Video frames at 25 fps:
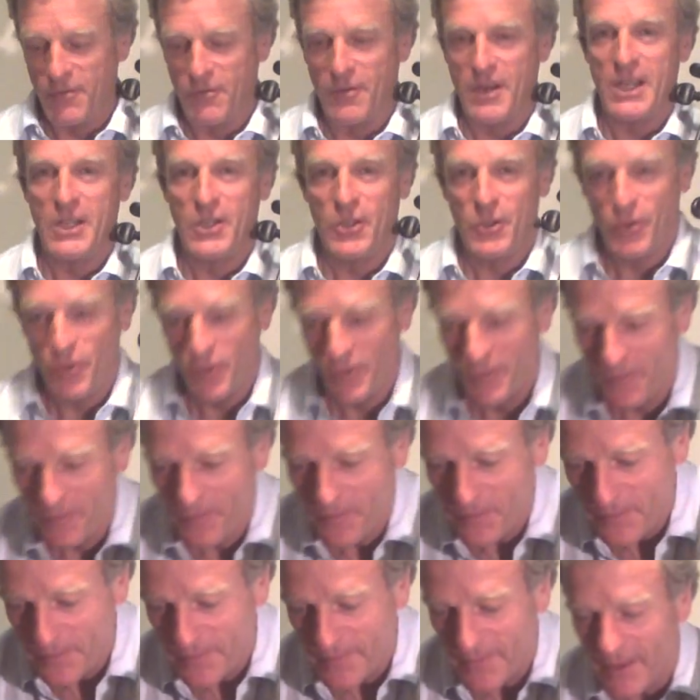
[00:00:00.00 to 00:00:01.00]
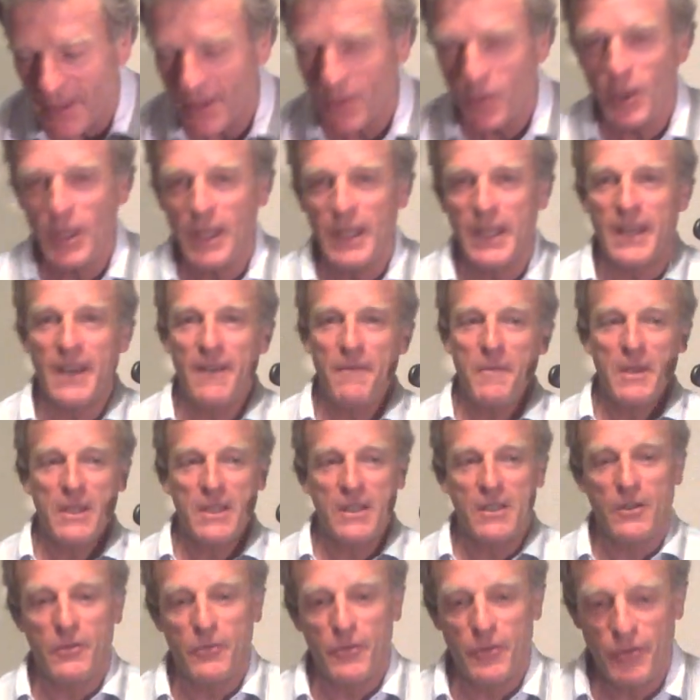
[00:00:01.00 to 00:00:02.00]
Rachel. Well, I gave
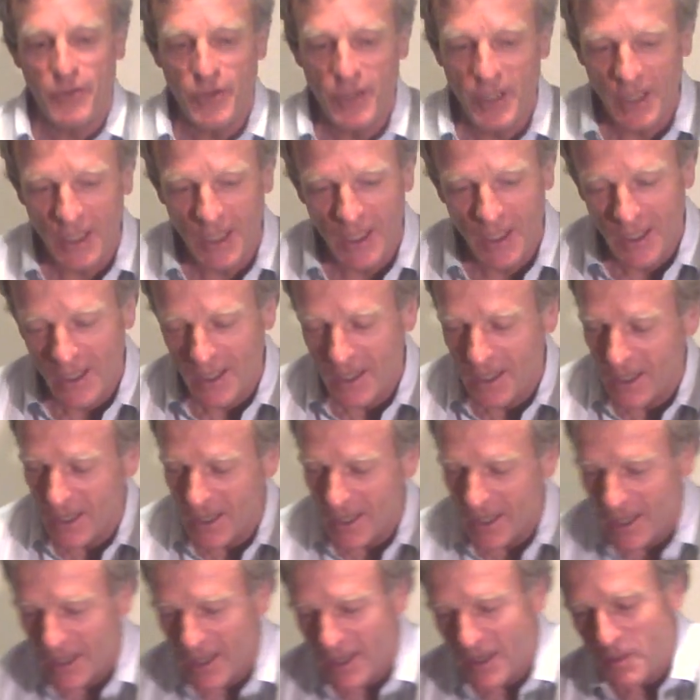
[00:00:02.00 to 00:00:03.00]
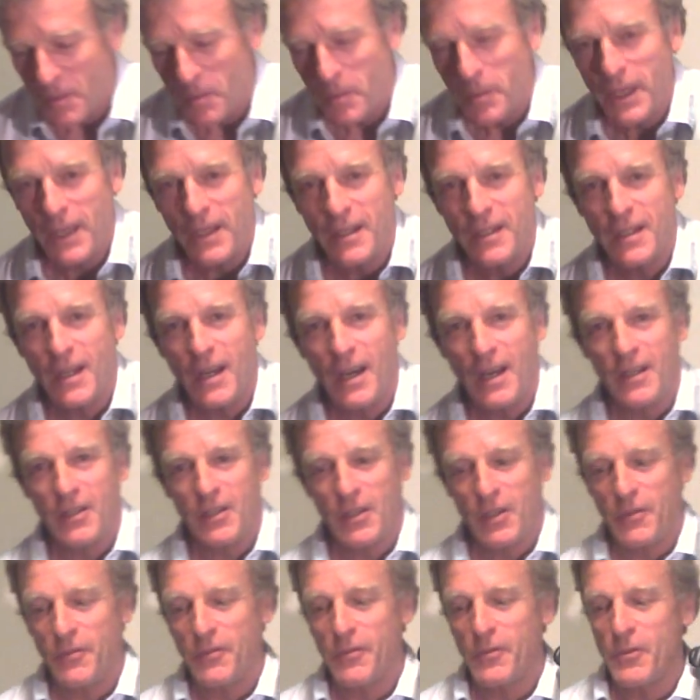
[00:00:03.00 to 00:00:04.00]
myself a fairly big
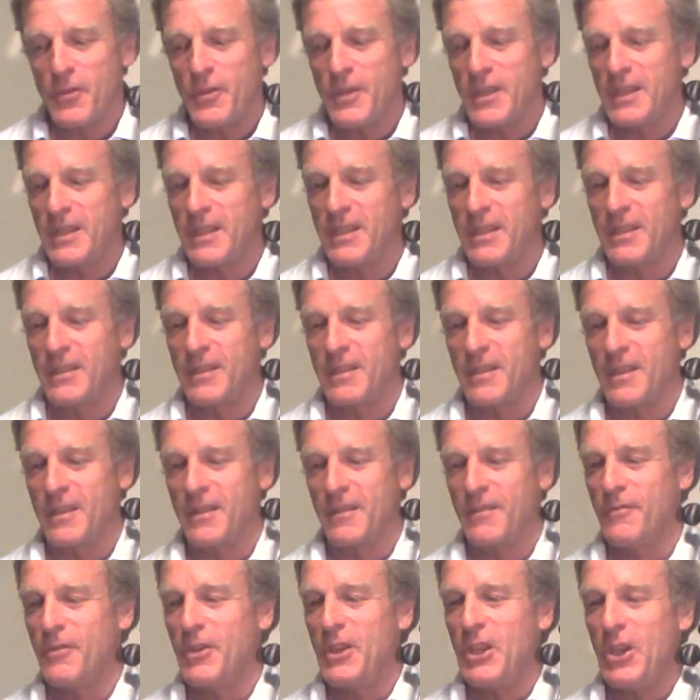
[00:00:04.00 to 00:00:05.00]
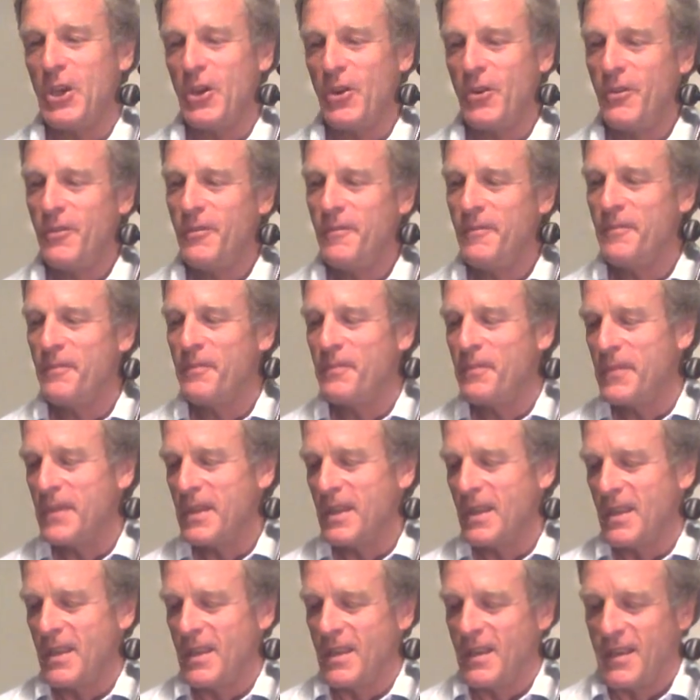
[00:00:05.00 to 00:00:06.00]
task for this video,
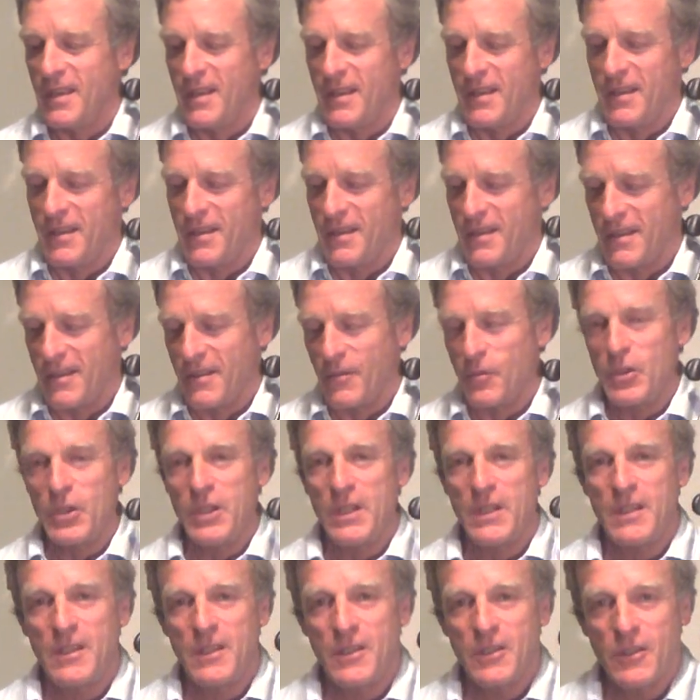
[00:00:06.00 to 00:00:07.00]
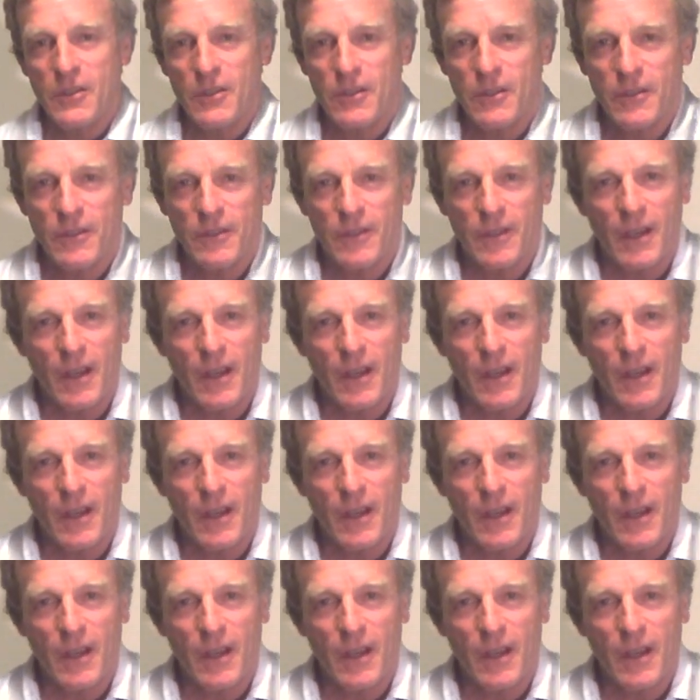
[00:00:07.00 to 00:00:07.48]
which is to